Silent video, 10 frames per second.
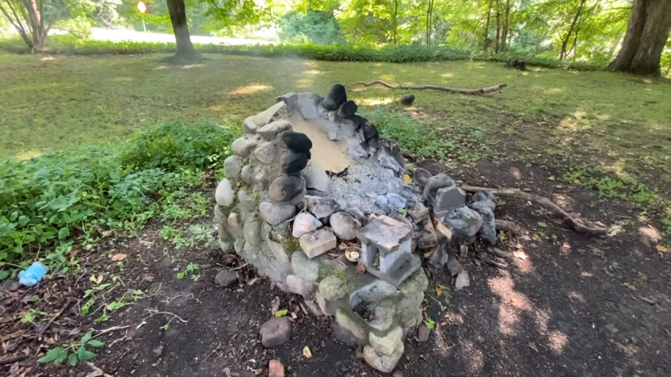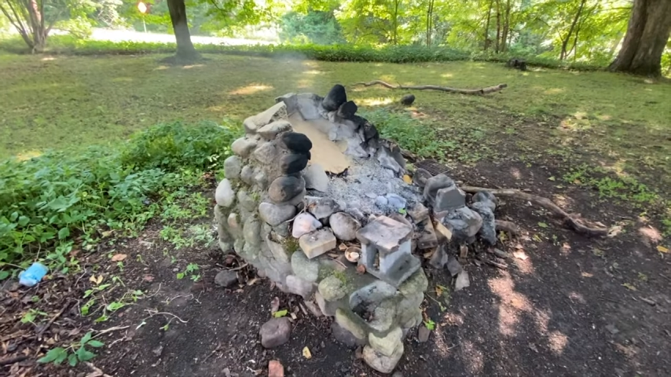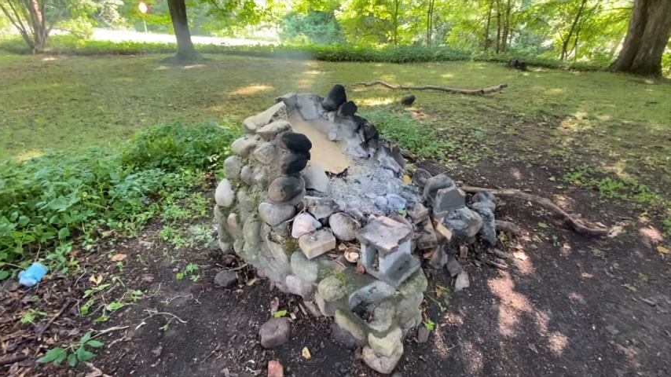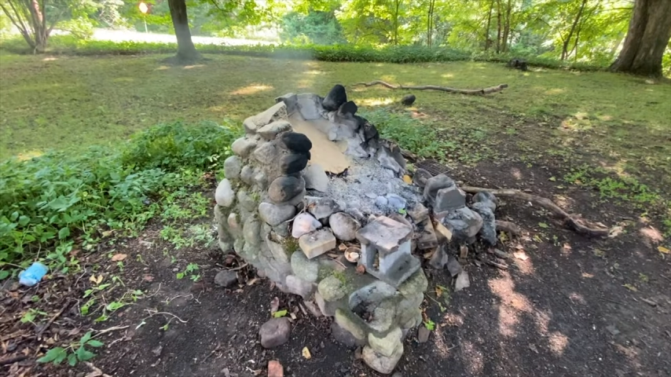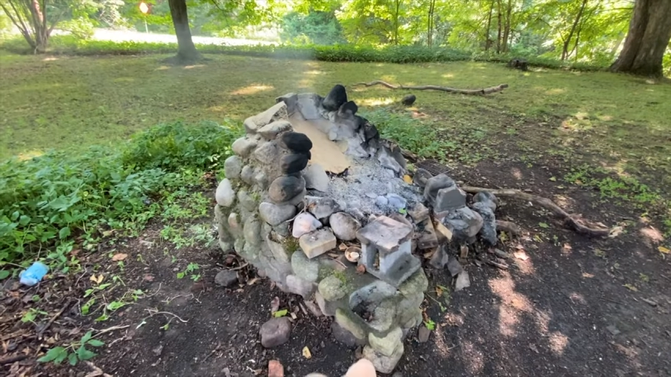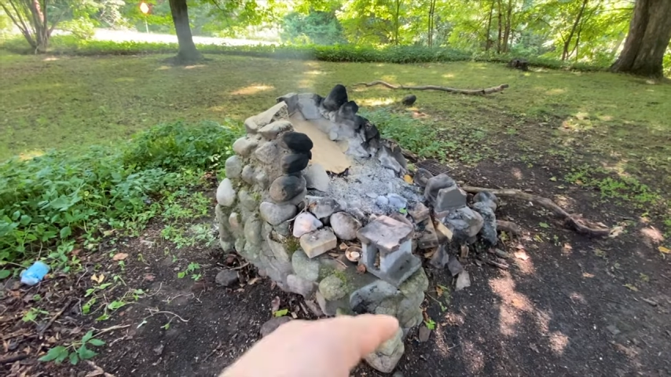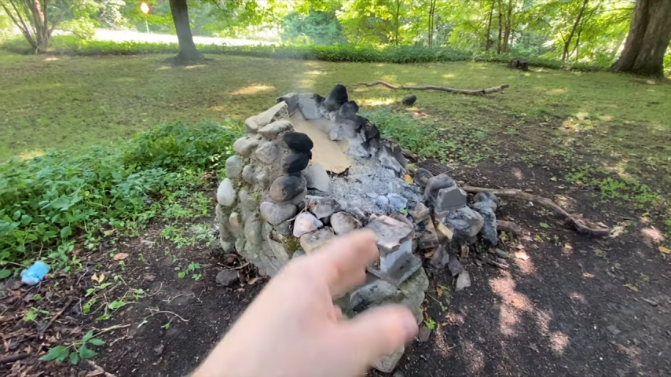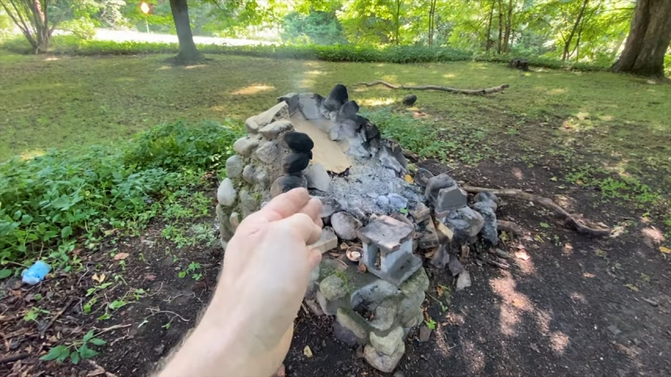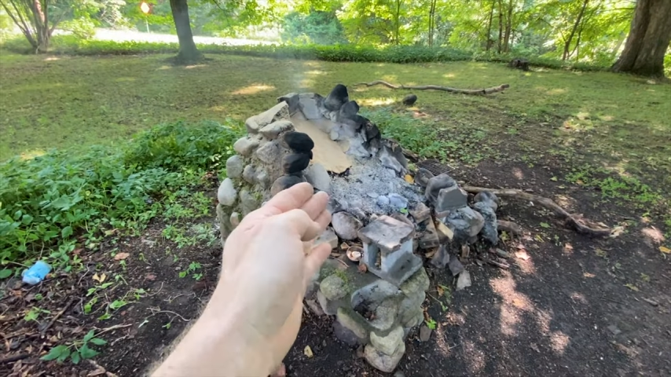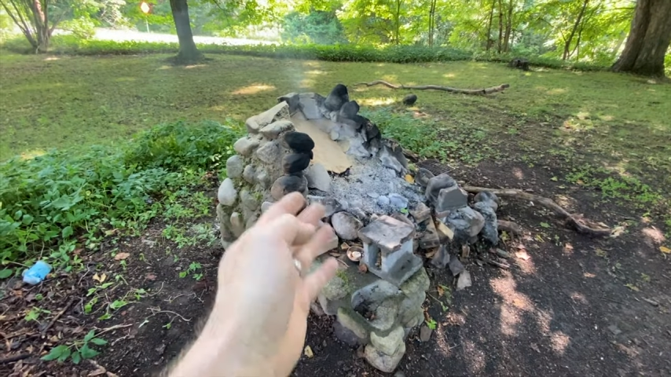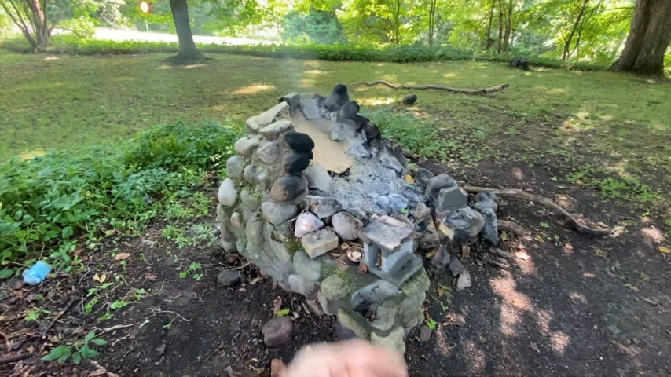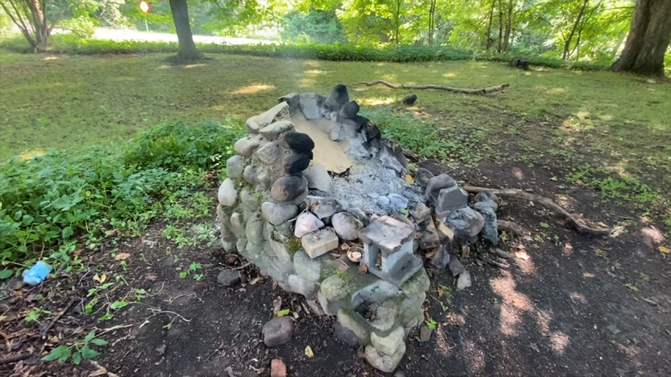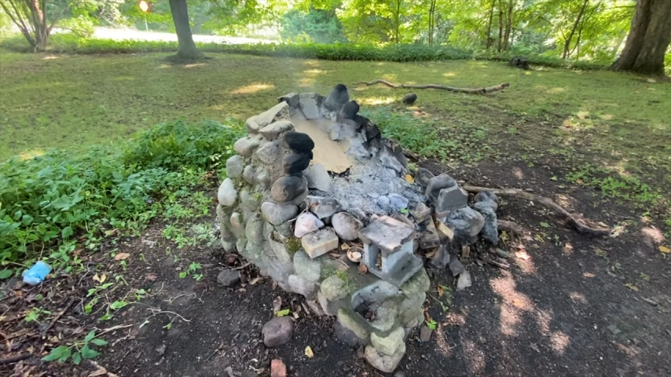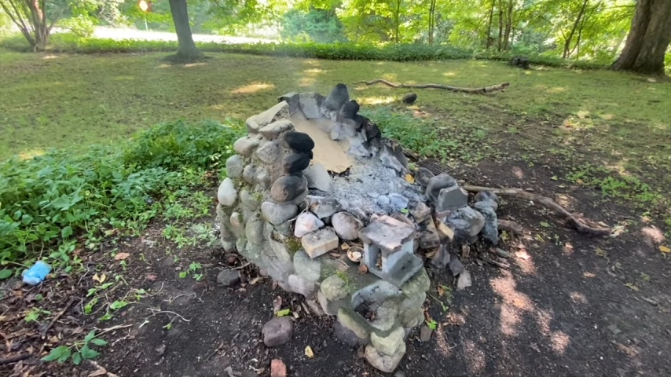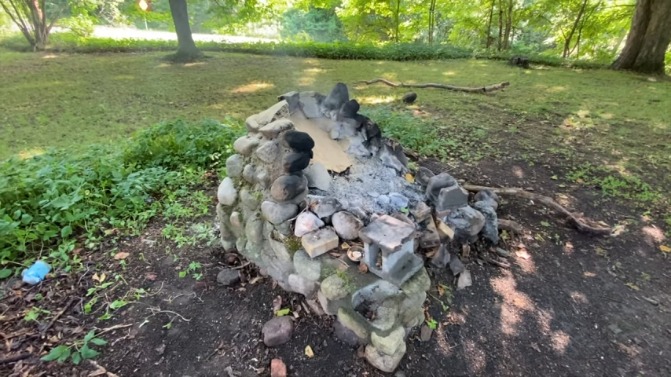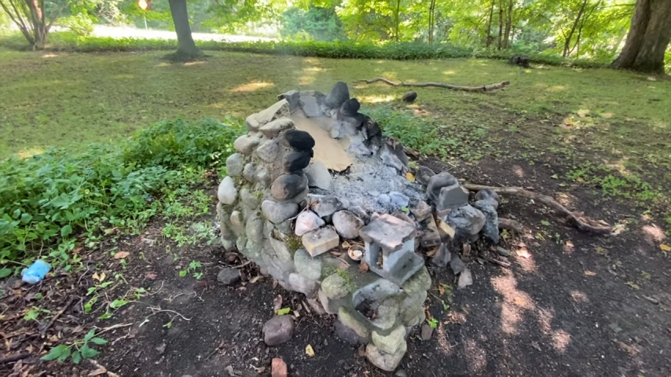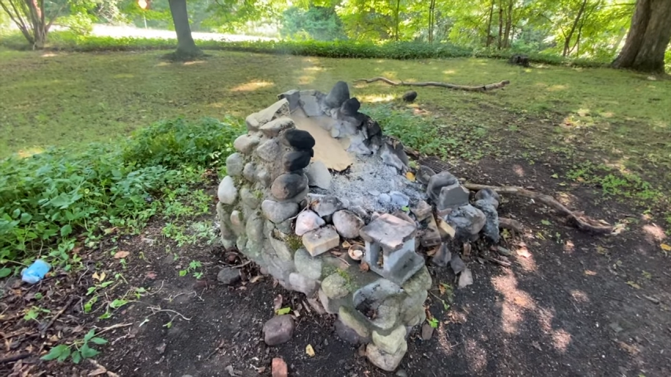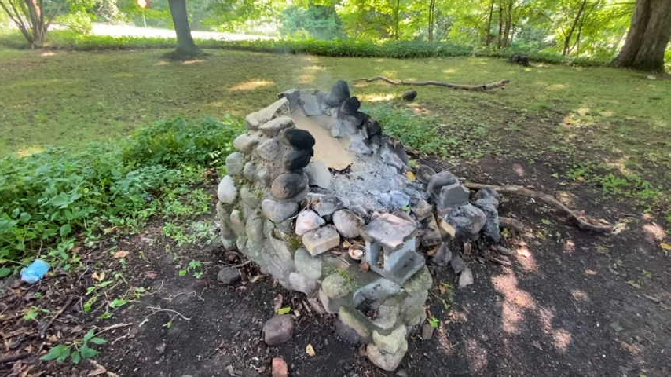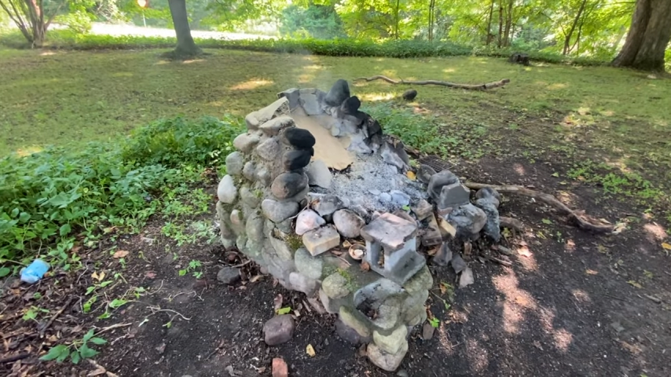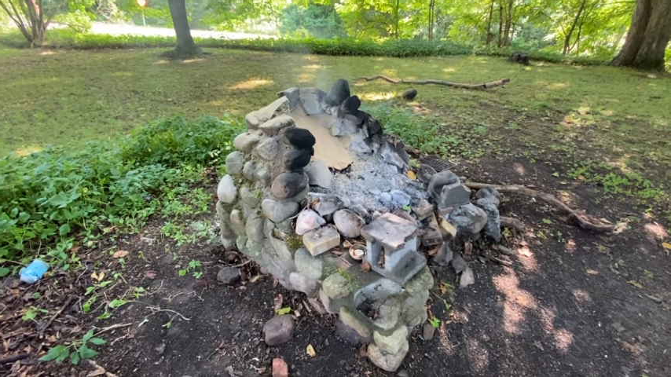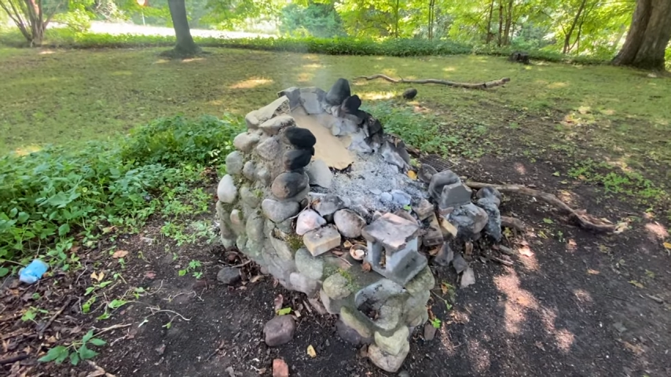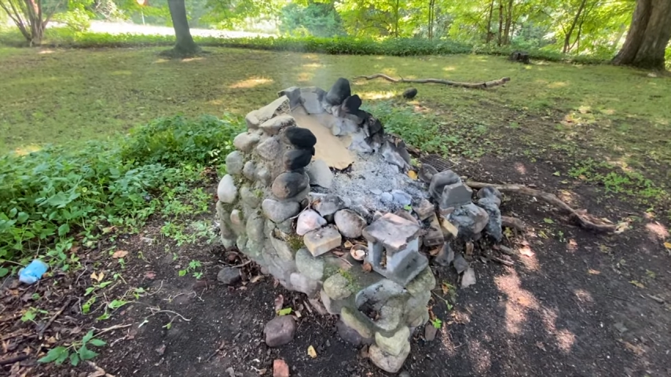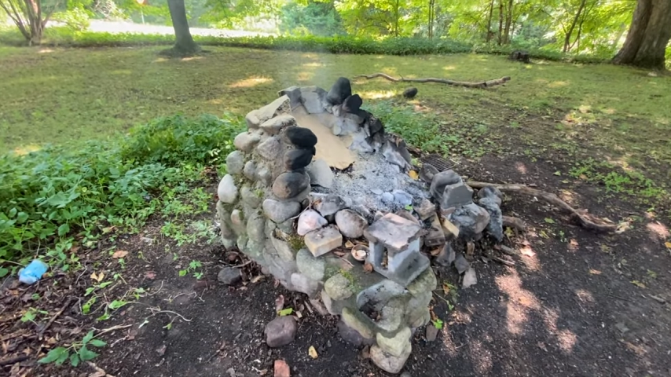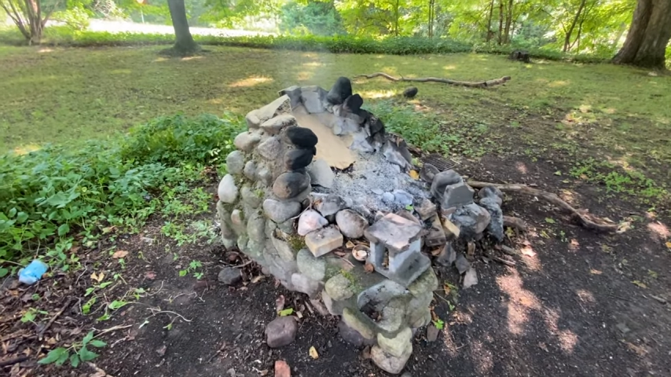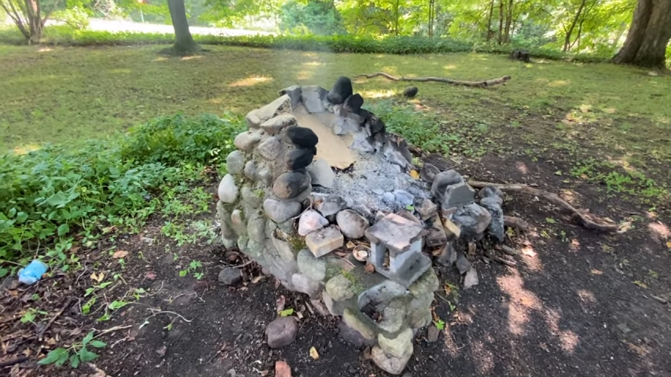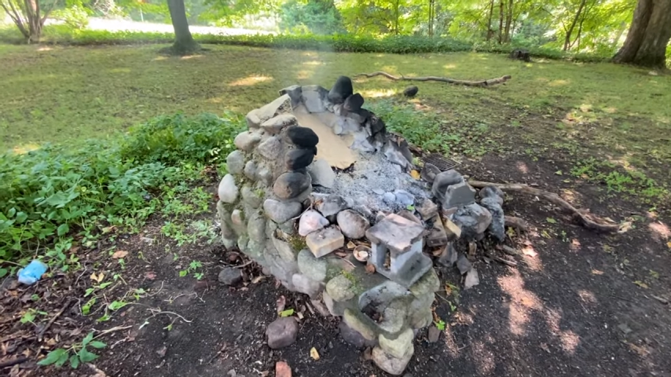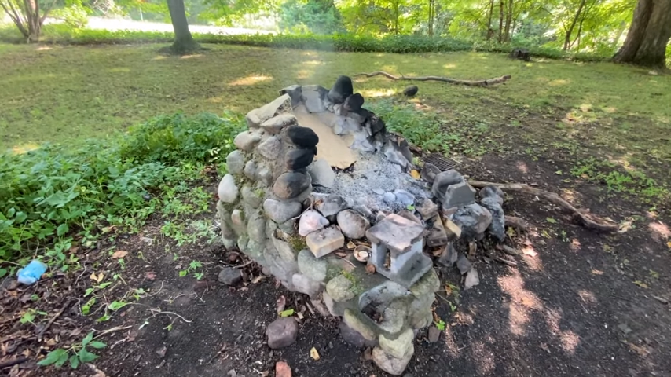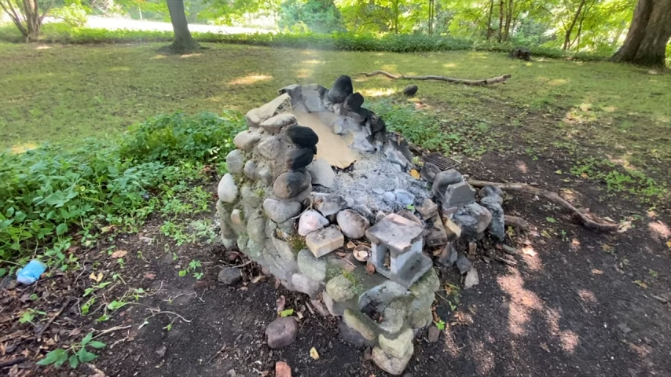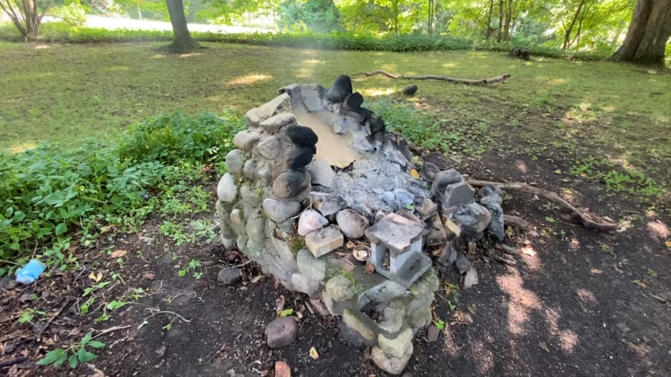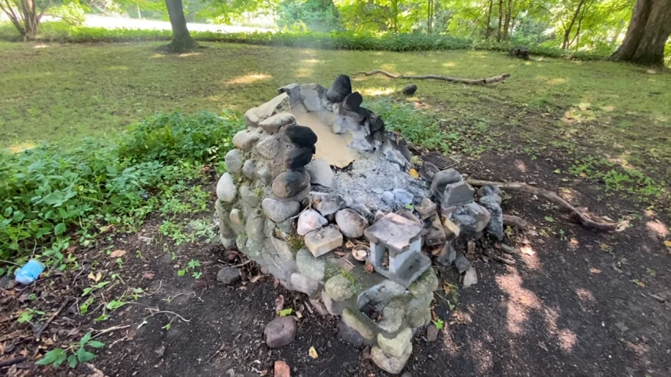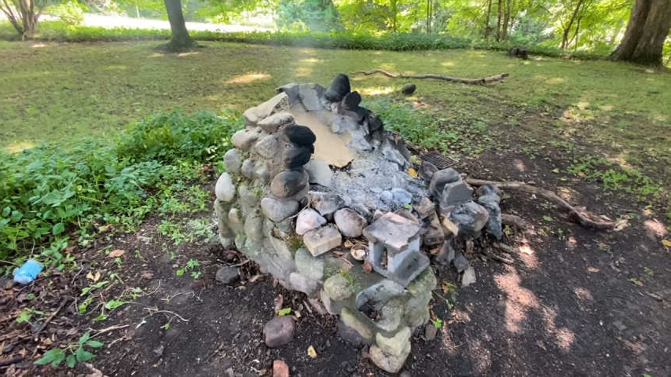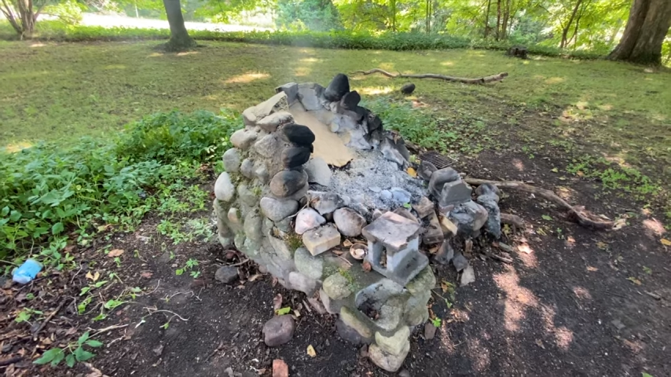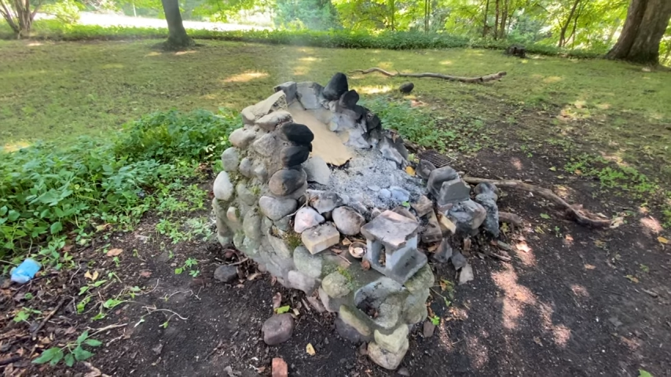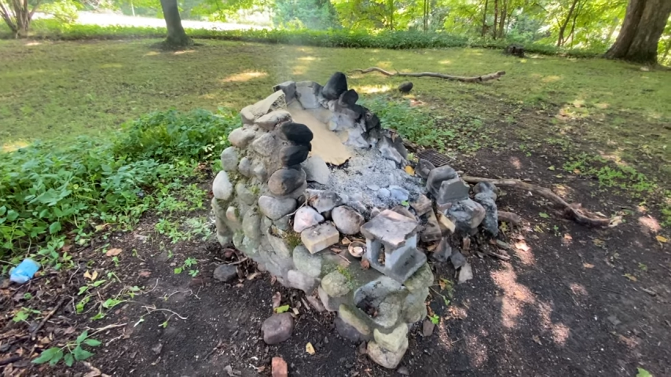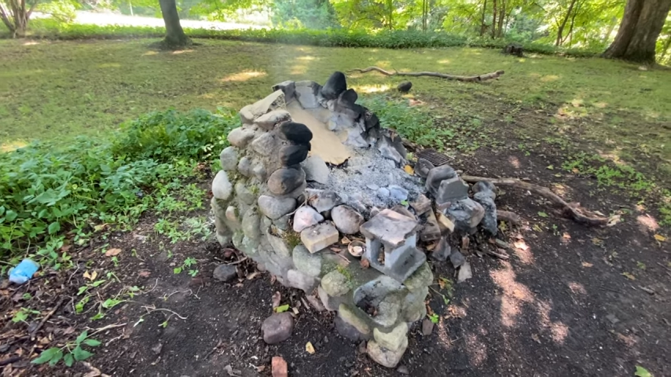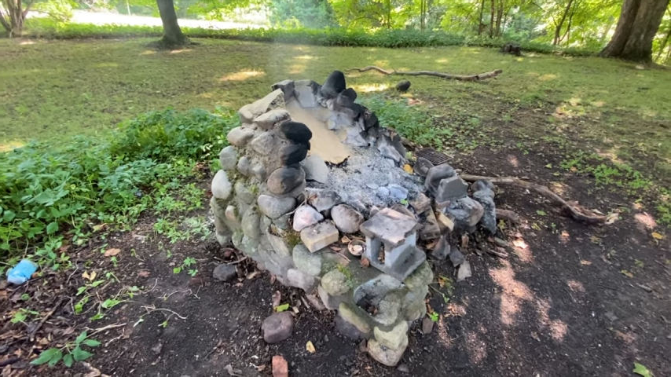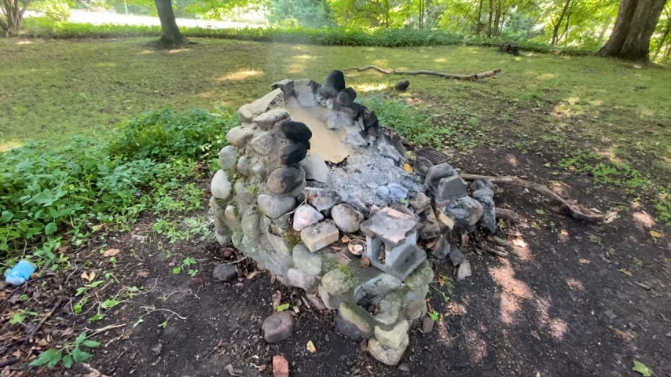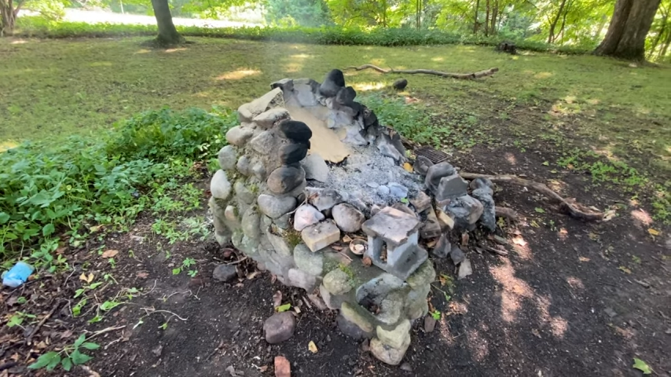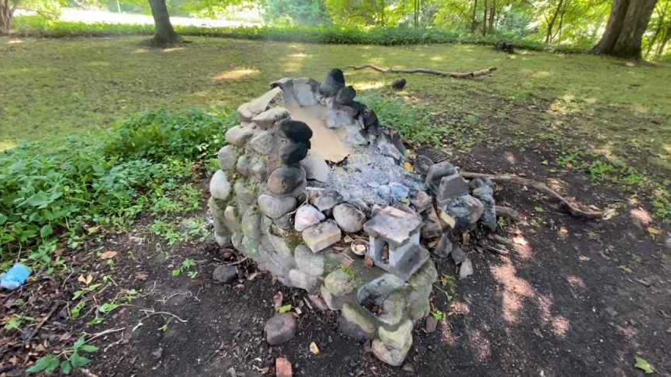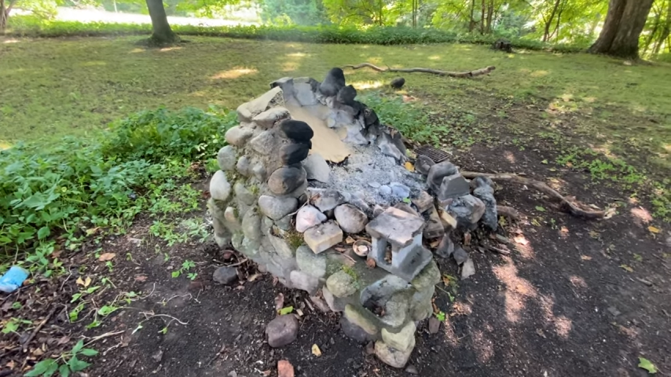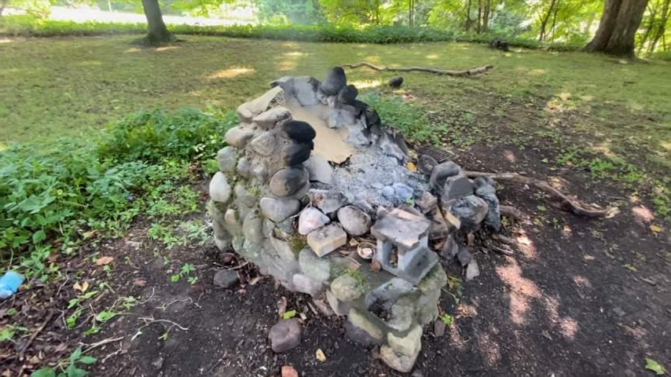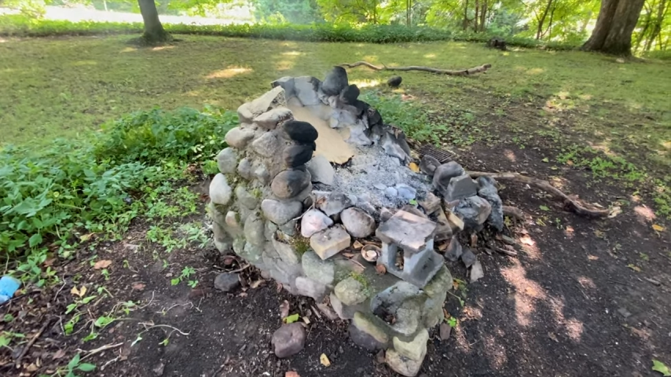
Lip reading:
(no speaker visible)